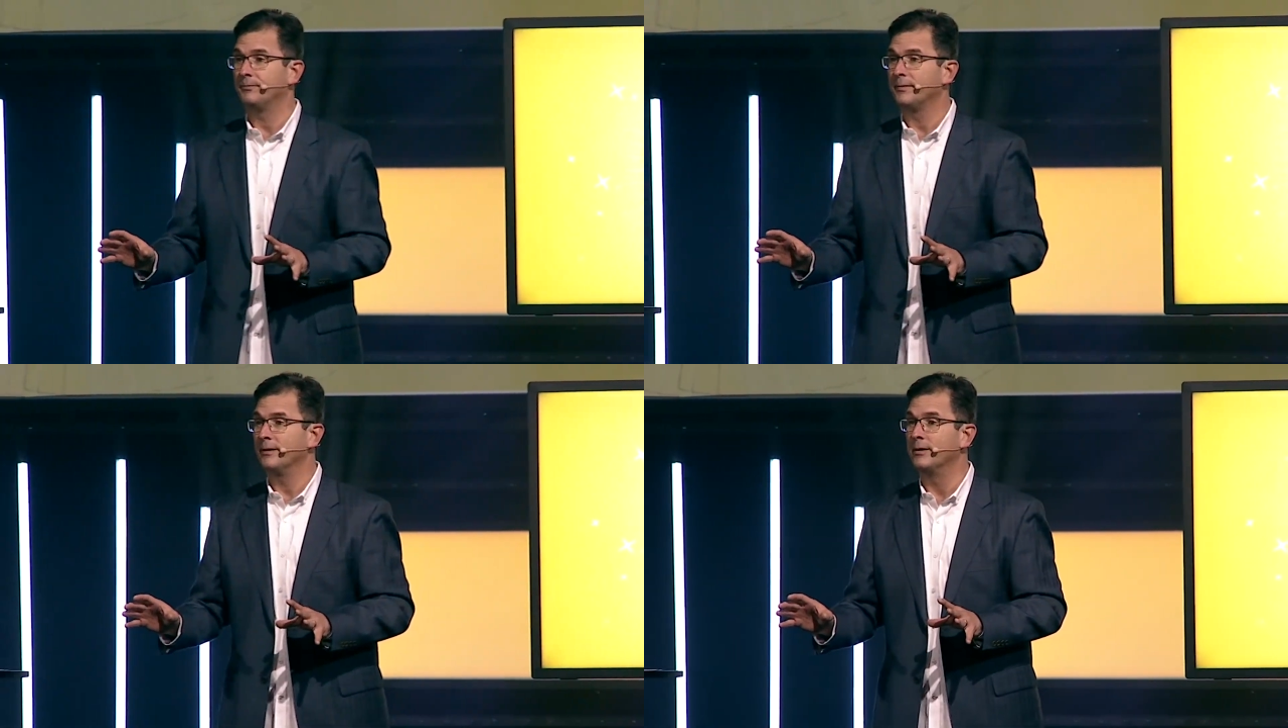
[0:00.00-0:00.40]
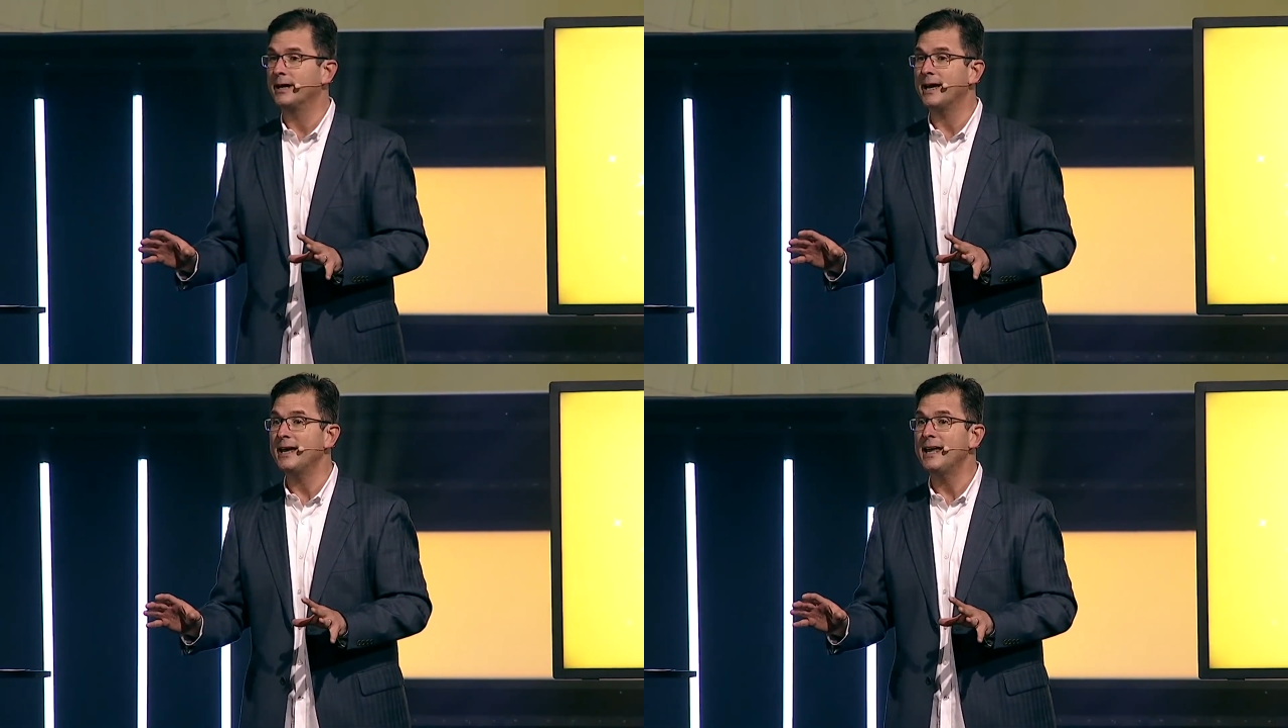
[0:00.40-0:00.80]

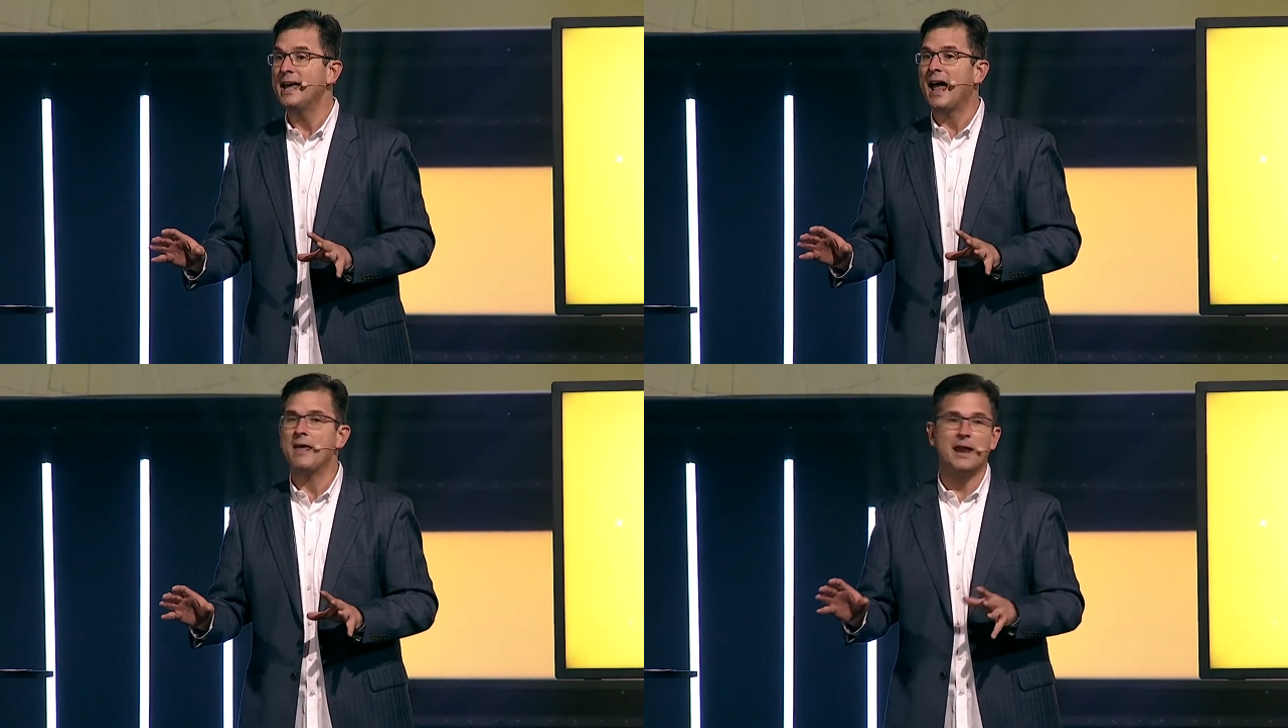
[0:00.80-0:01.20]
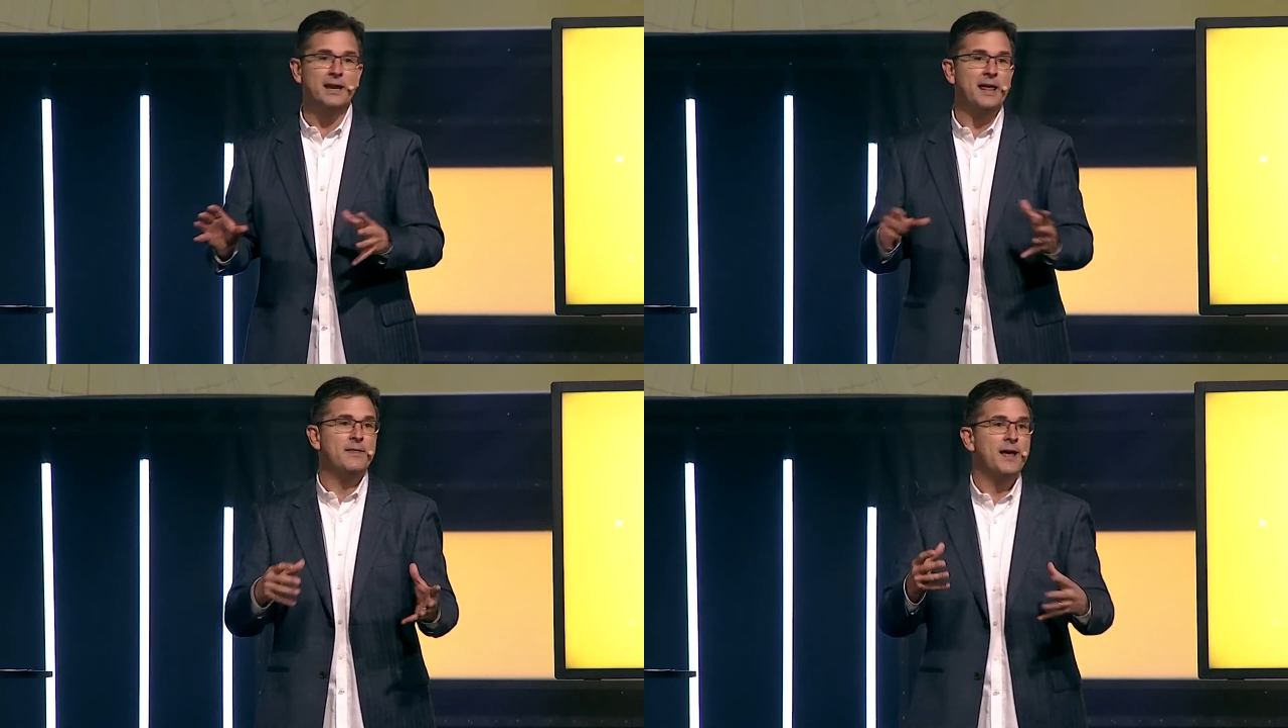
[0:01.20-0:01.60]
okay? And, and,
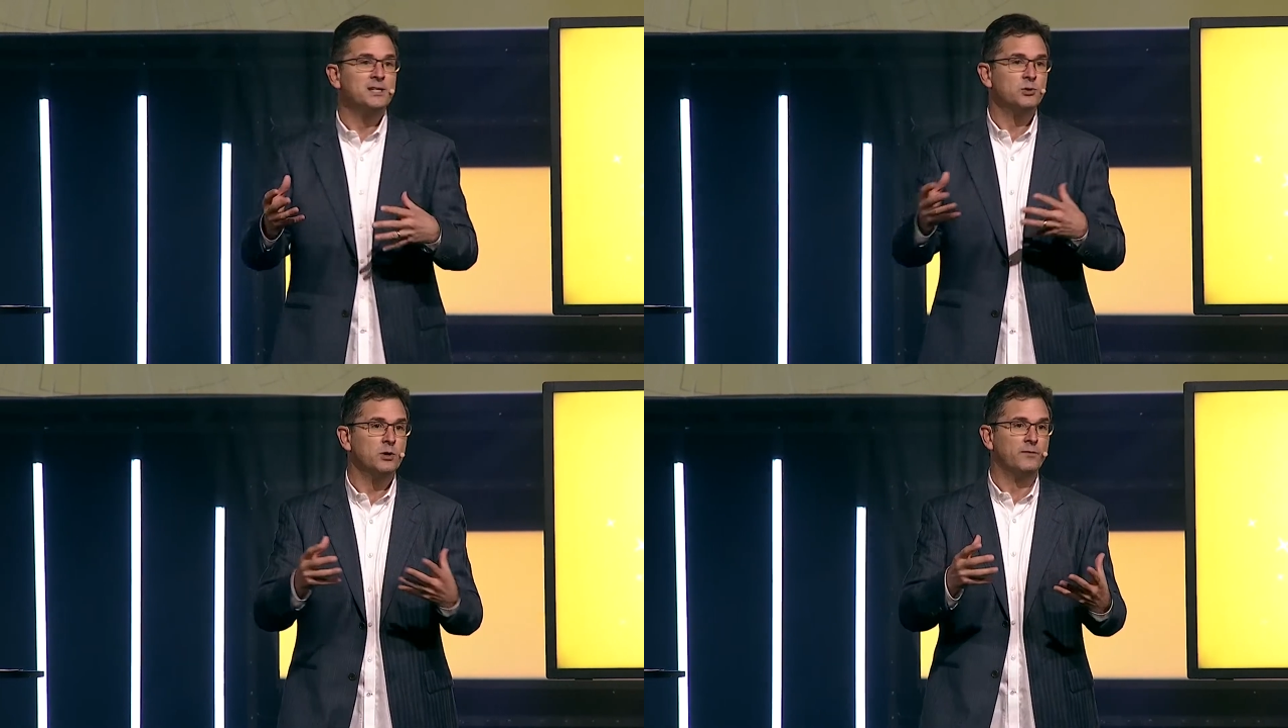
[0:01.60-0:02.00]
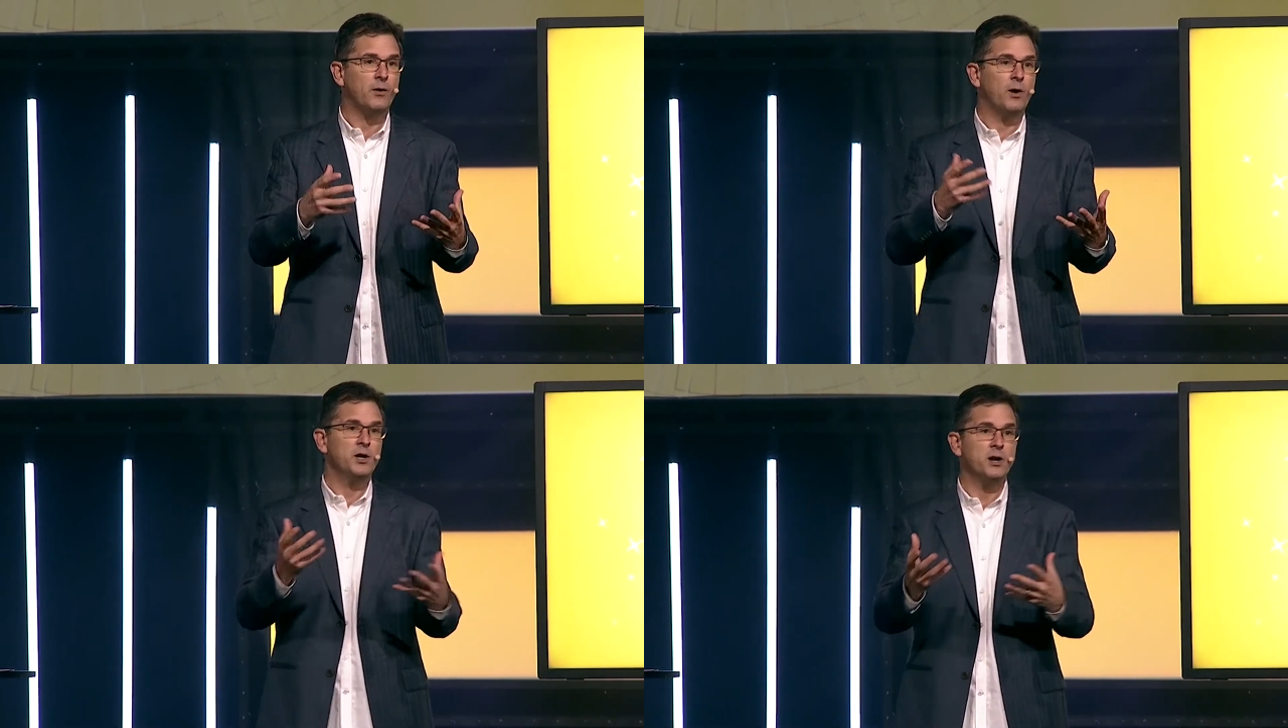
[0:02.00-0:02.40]
that, and that's sort of, I
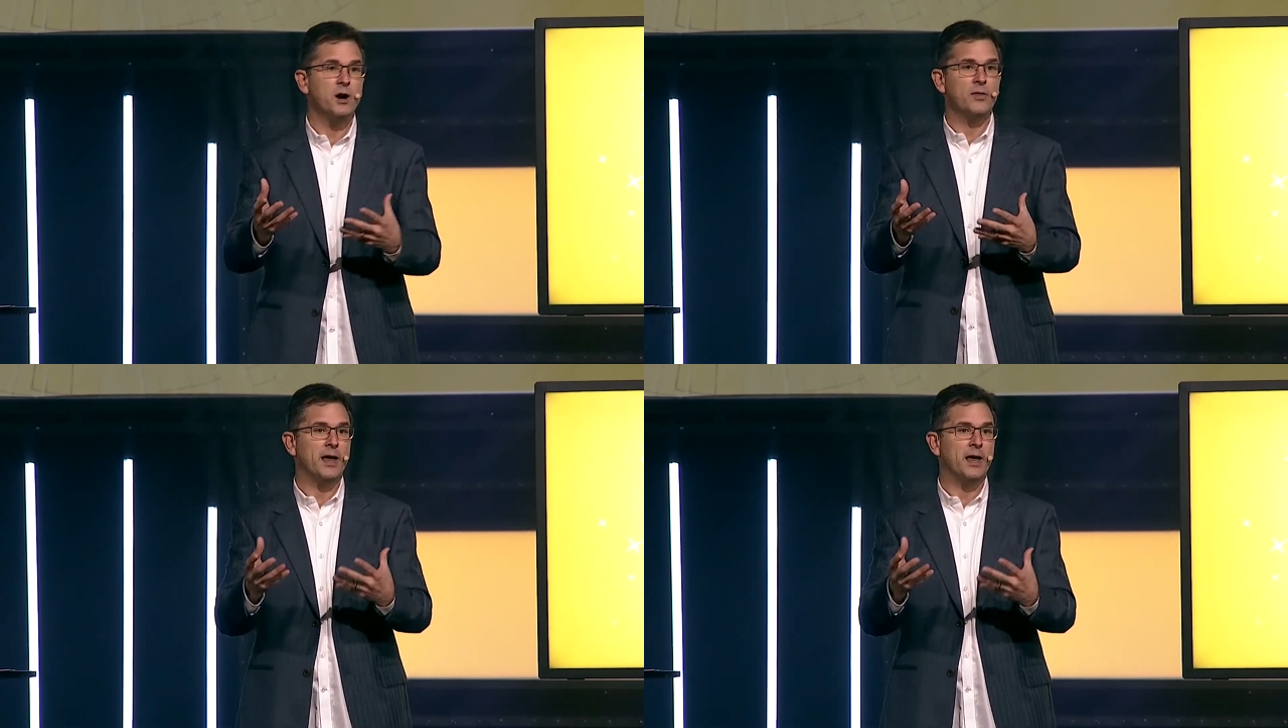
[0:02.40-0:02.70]
want you to know that.